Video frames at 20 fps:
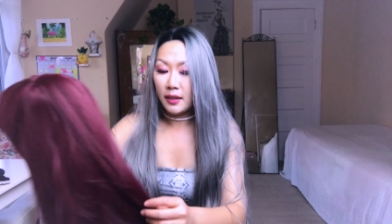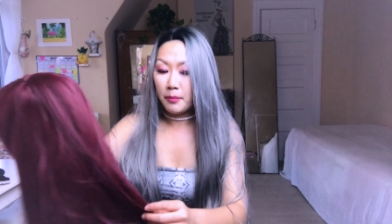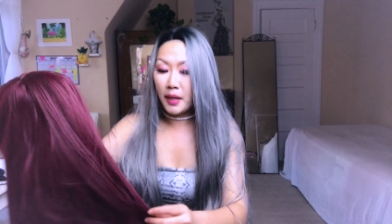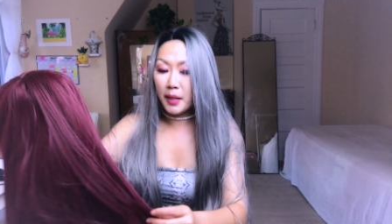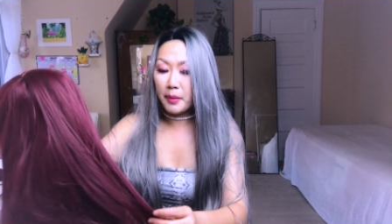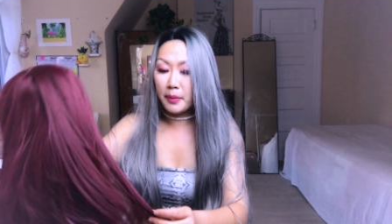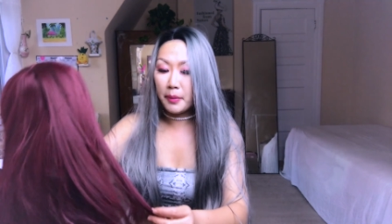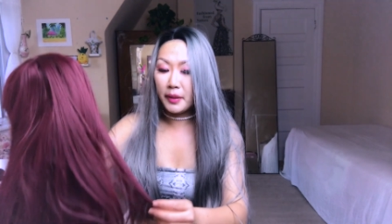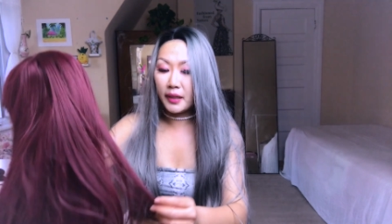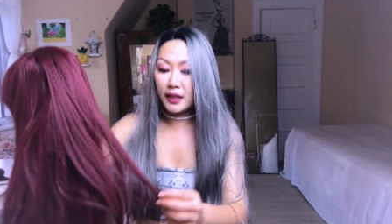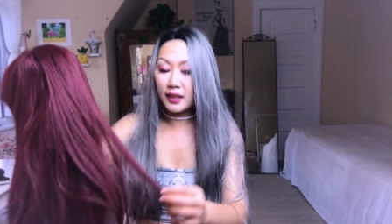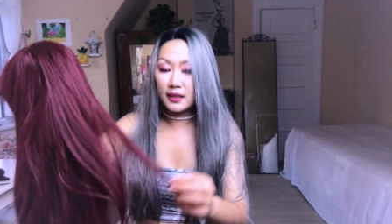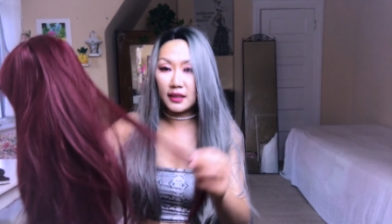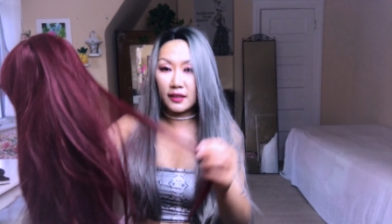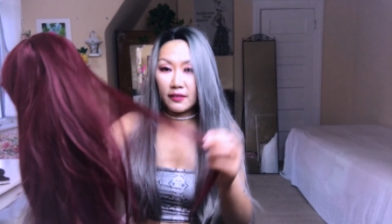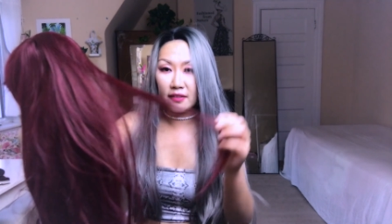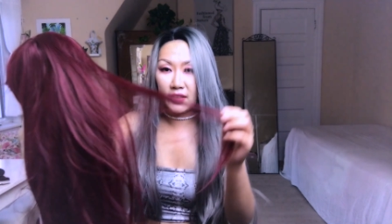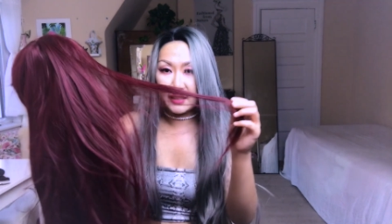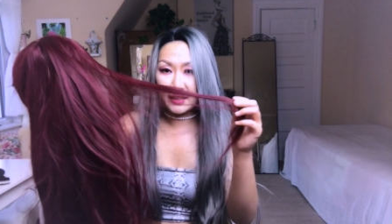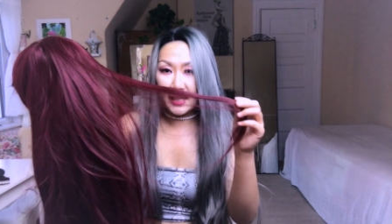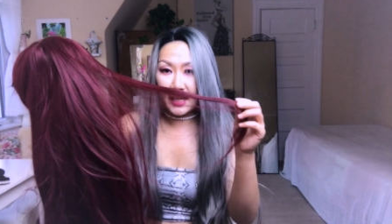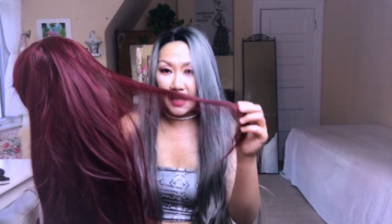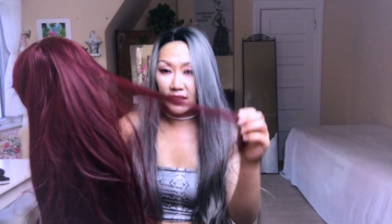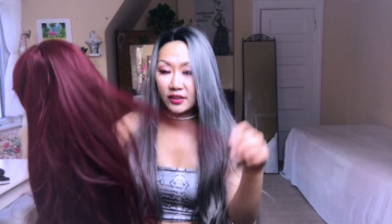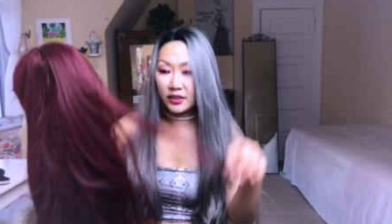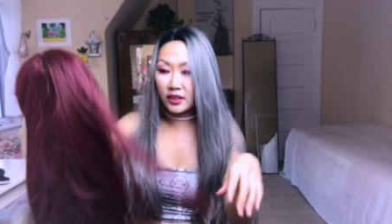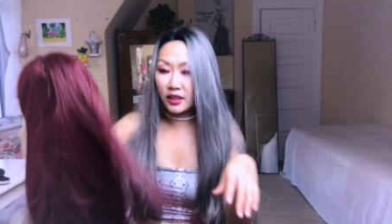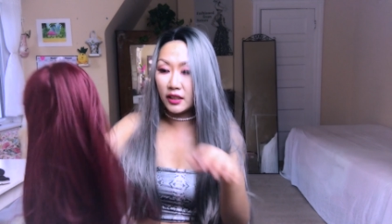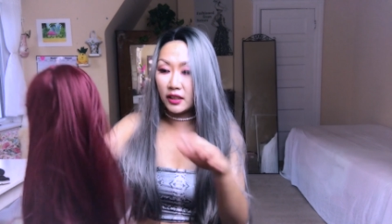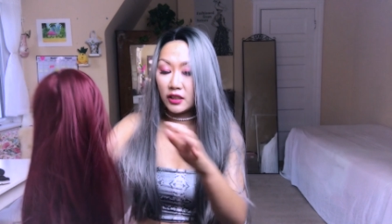maybe because of the
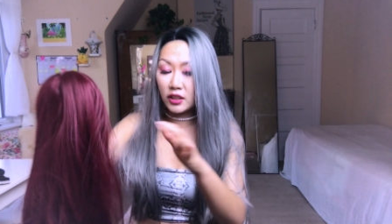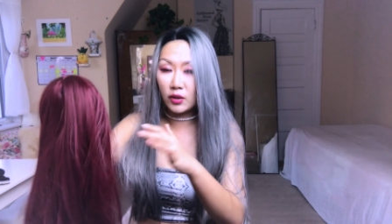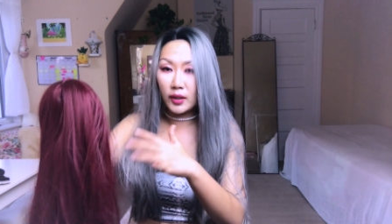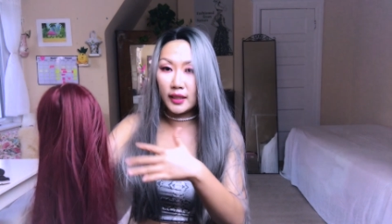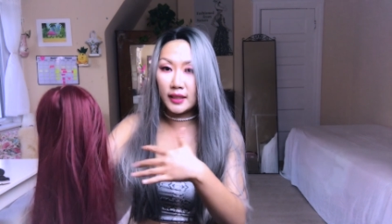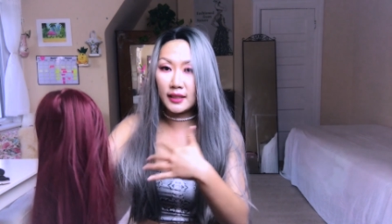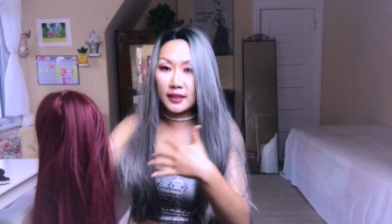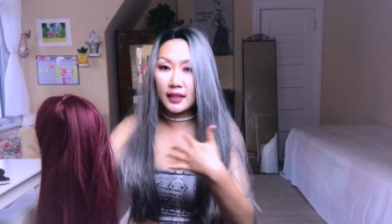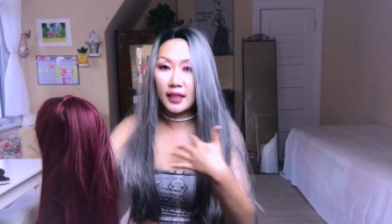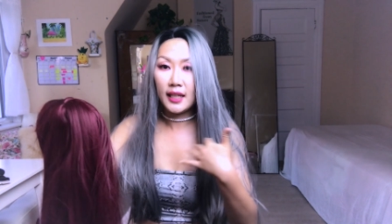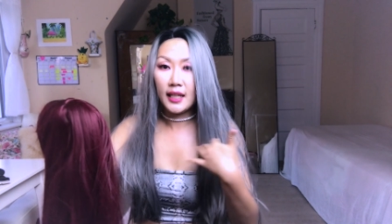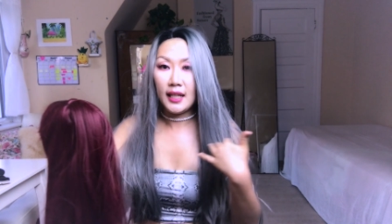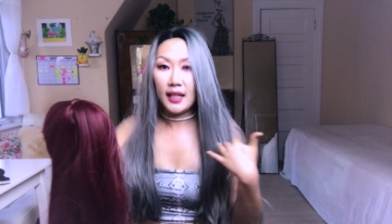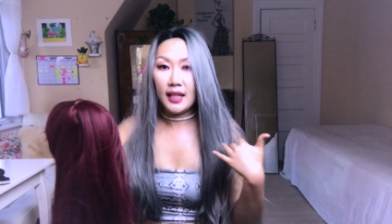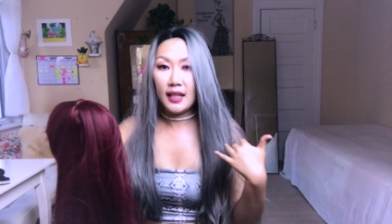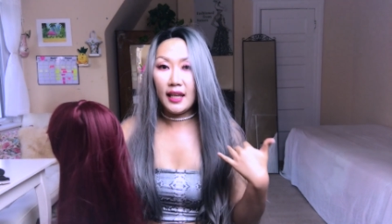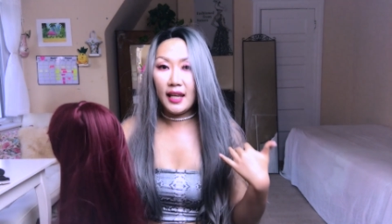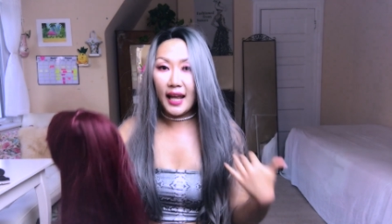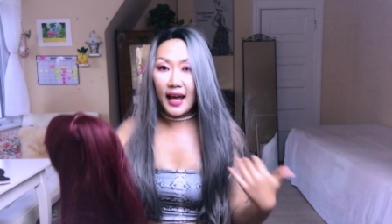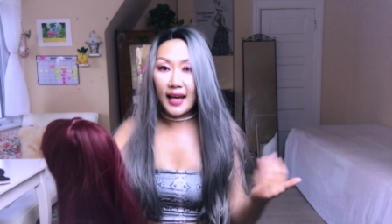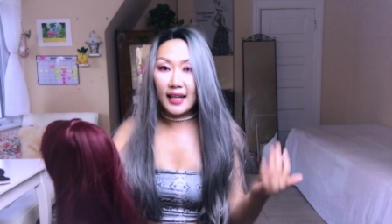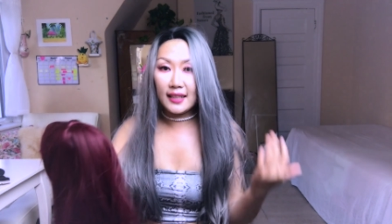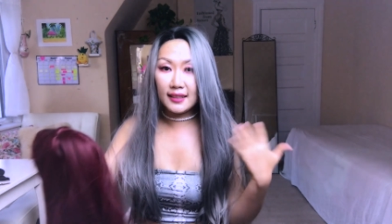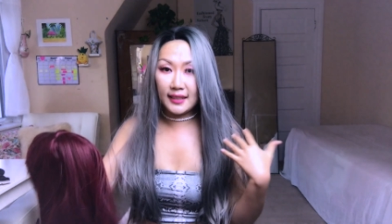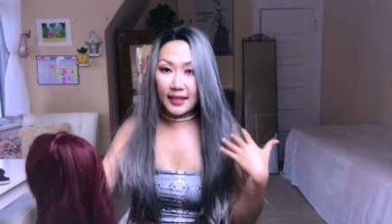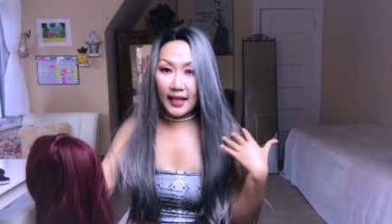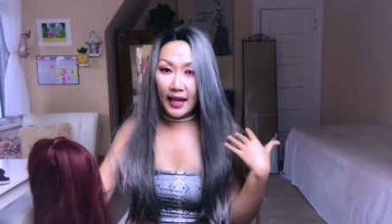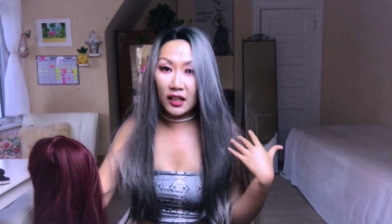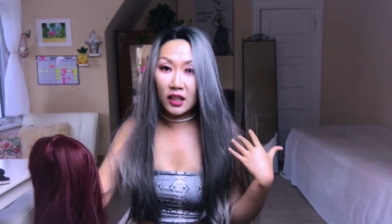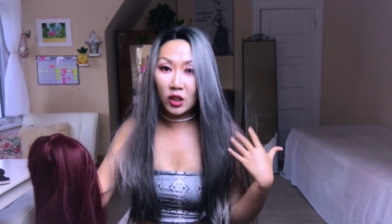texture, so it's
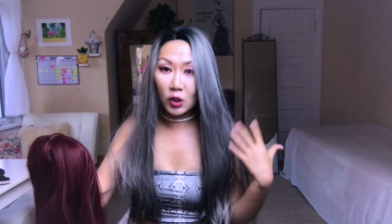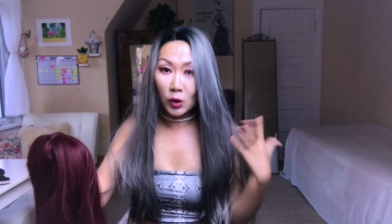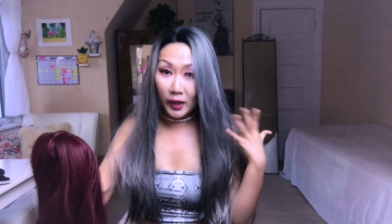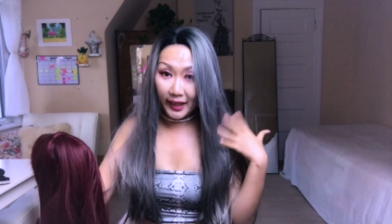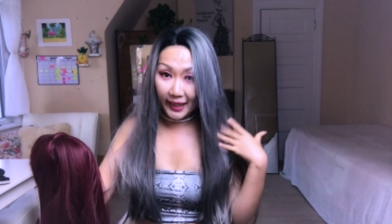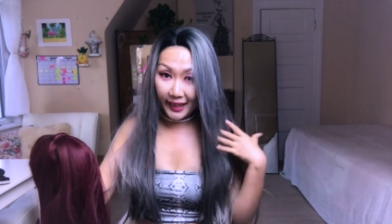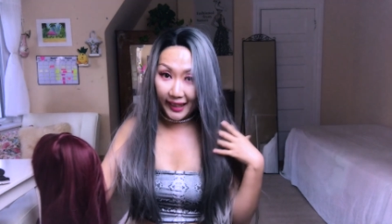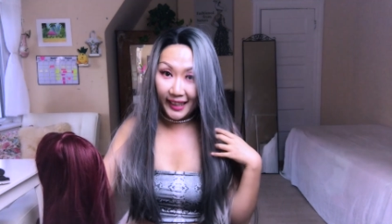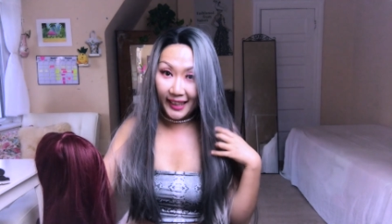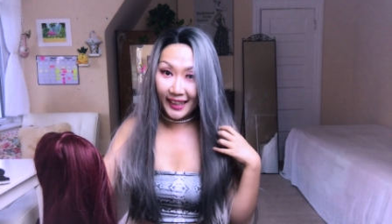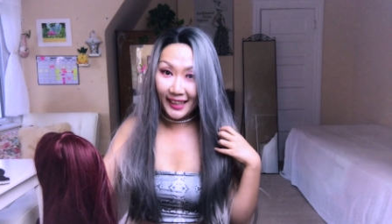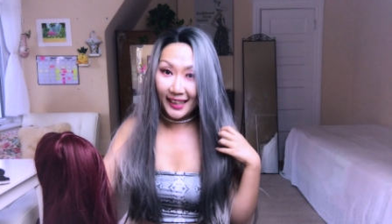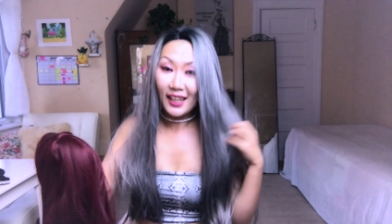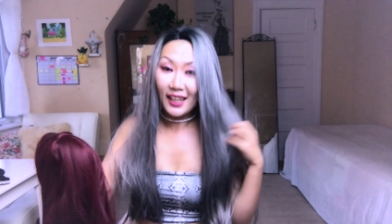less tangly.